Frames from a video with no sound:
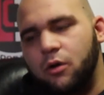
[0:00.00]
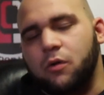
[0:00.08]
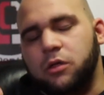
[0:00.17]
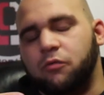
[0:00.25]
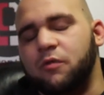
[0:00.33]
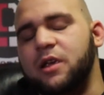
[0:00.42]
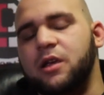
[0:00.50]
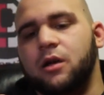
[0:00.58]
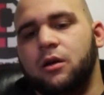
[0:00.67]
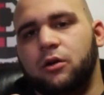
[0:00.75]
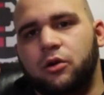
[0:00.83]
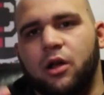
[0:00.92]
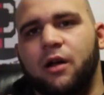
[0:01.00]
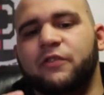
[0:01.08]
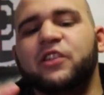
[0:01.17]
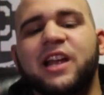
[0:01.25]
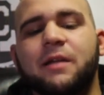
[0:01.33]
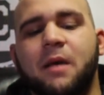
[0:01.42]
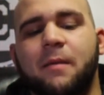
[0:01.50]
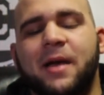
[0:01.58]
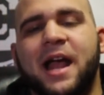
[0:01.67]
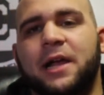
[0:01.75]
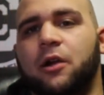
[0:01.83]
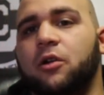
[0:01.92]
or three gloves in my
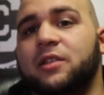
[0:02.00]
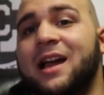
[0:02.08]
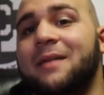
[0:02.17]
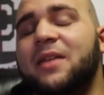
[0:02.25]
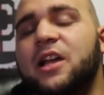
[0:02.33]
bag at all time.